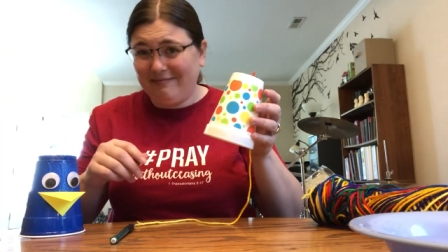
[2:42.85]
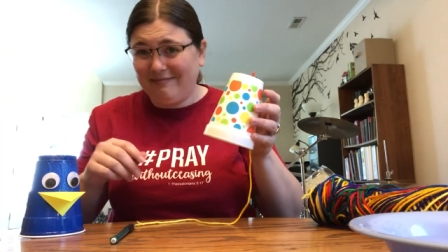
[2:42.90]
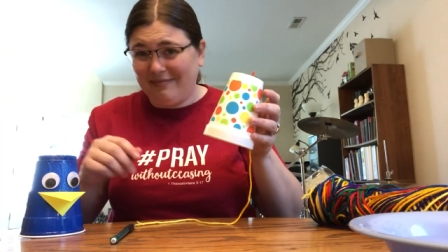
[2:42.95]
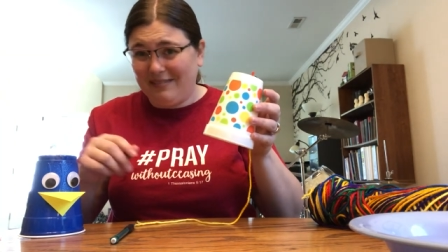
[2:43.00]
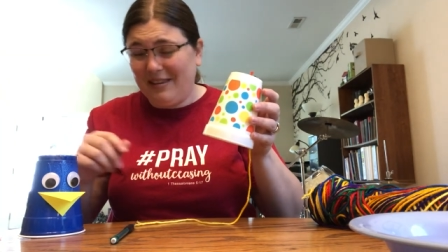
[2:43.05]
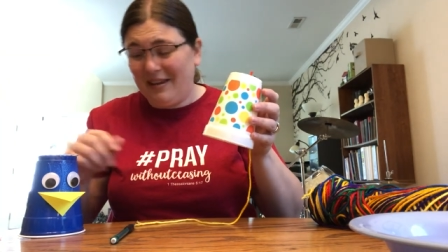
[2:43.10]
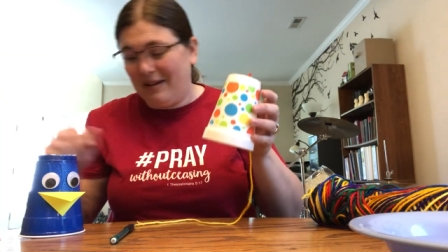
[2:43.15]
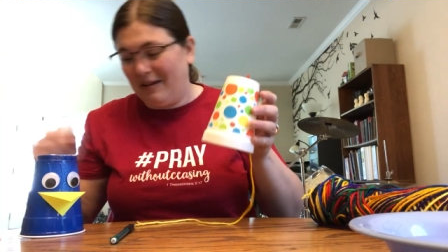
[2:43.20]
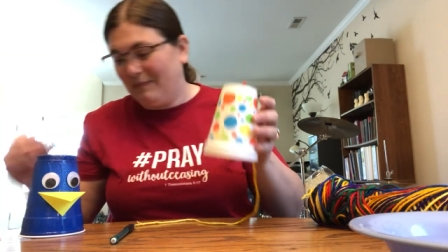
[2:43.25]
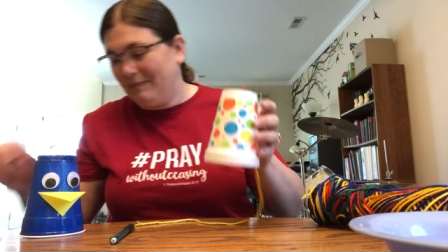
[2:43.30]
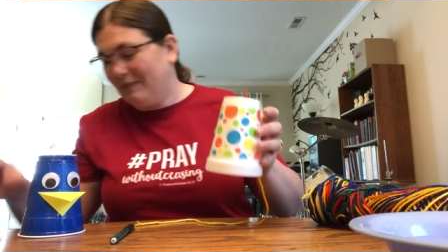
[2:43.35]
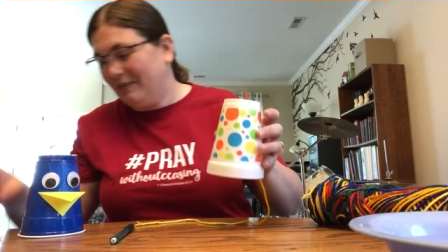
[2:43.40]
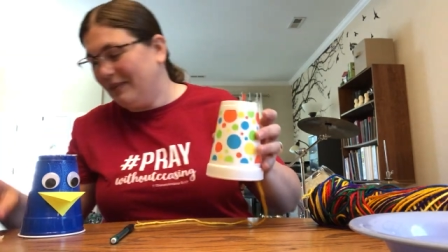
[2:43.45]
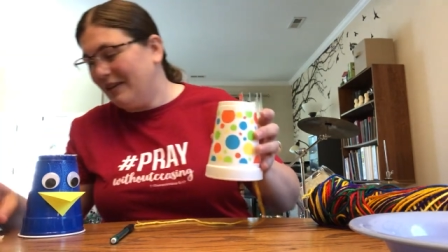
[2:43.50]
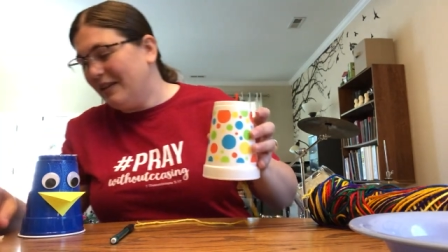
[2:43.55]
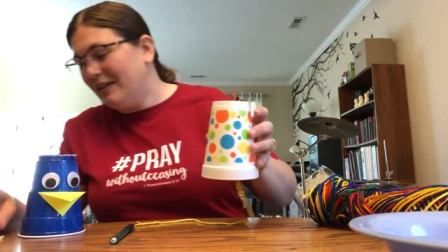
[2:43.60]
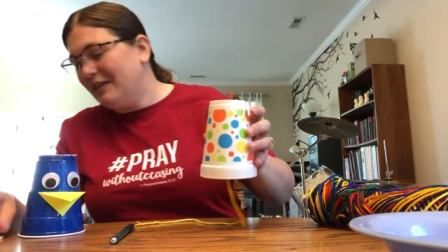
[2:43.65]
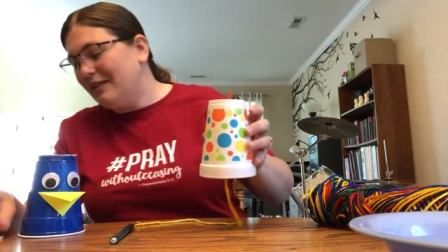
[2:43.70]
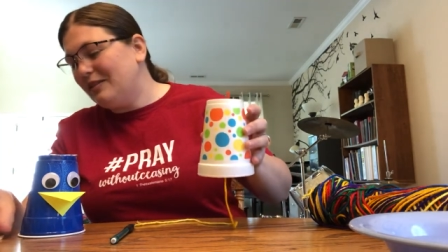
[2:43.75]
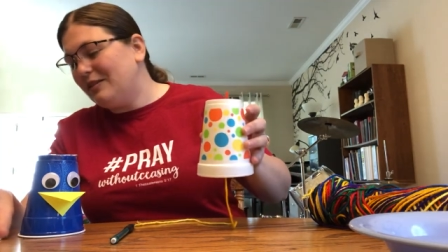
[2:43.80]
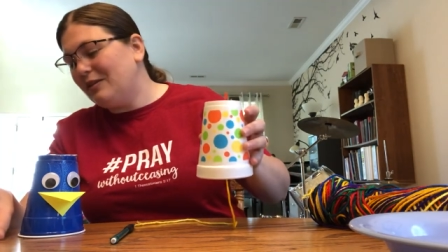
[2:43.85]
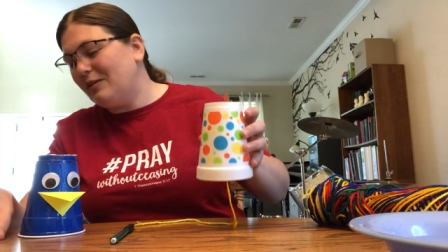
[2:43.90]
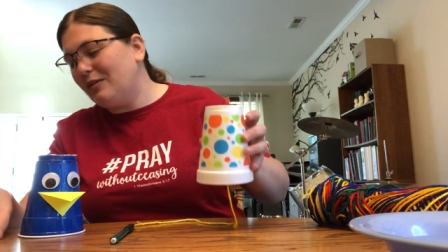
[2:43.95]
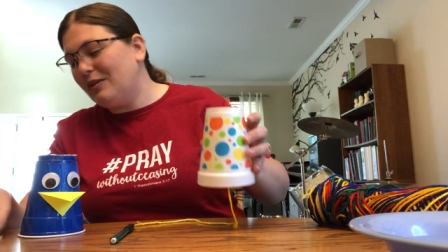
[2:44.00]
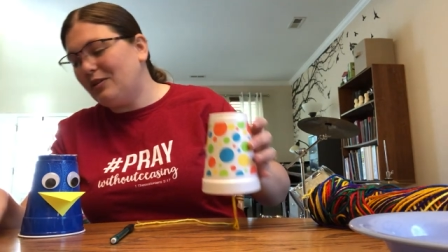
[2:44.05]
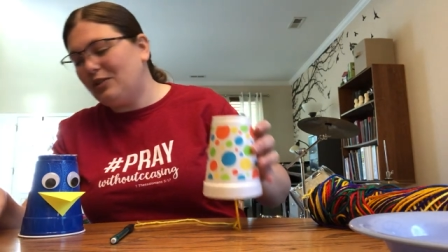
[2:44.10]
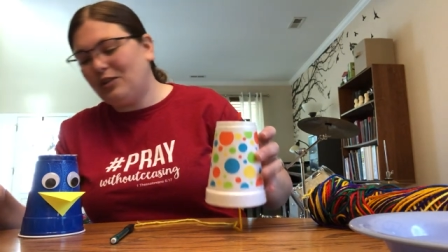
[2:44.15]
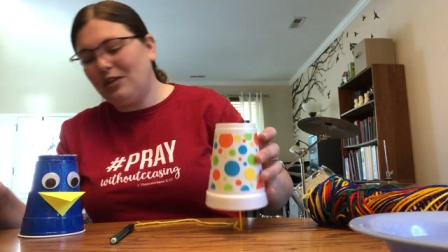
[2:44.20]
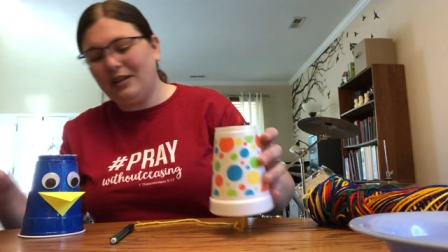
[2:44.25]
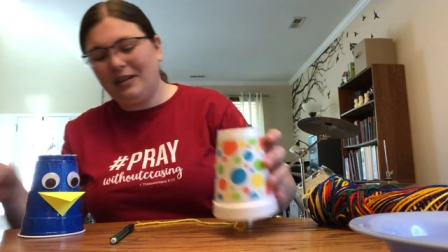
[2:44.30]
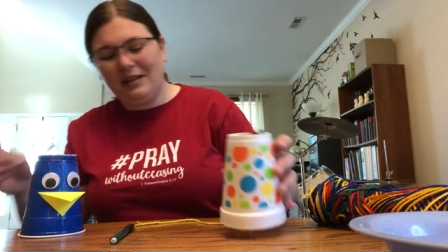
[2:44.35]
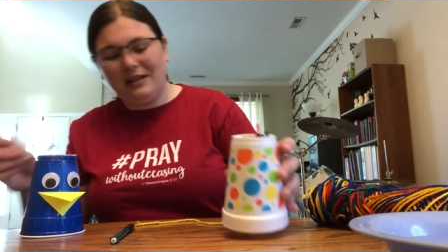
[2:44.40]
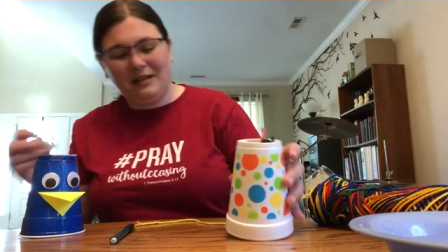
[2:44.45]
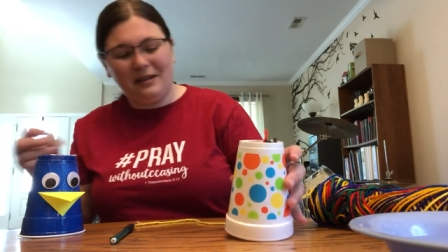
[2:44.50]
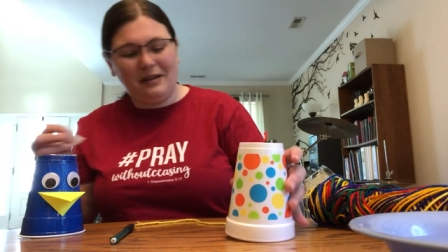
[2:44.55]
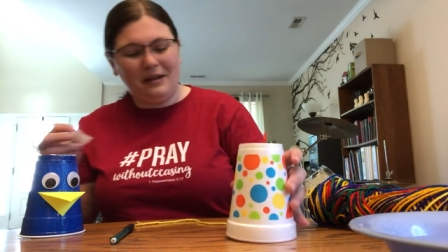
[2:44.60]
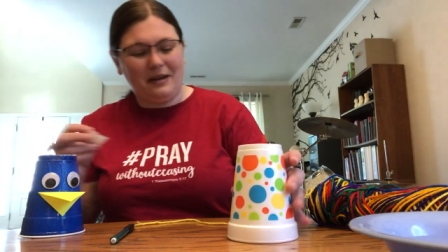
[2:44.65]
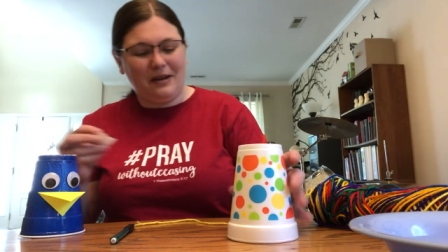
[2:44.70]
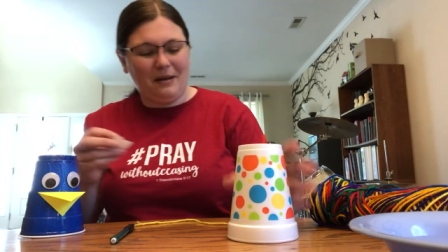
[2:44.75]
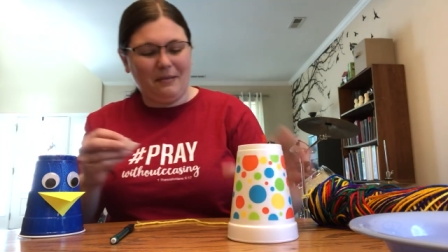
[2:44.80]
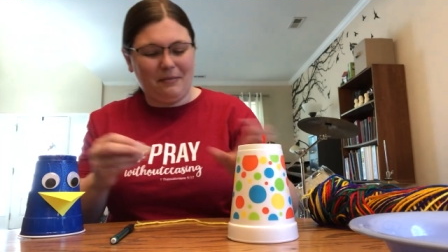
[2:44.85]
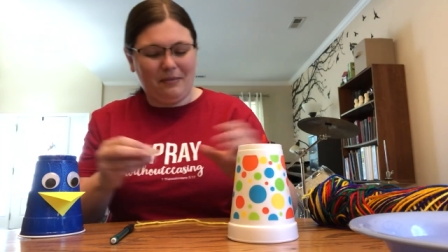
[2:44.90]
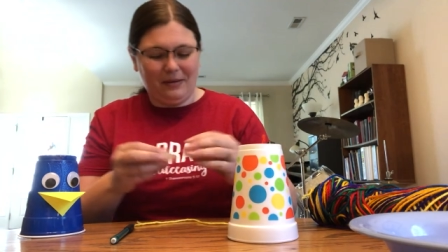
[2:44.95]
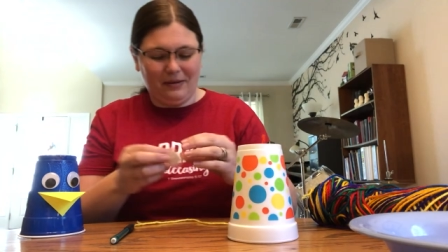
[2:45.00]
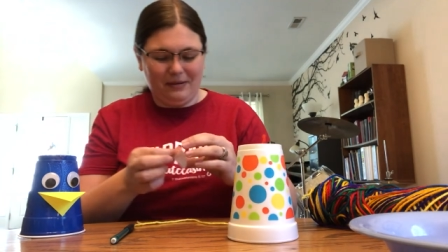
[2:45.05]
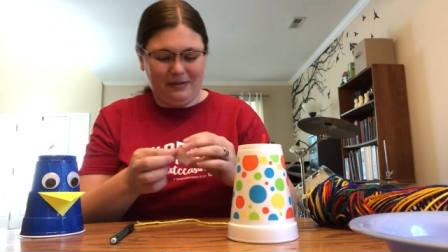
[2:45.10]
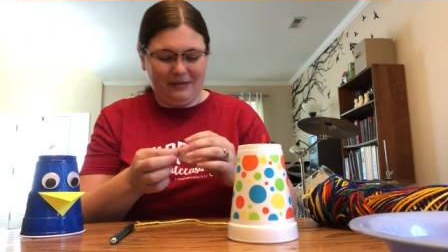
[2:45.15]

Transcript: Yeah, so a chicken cup,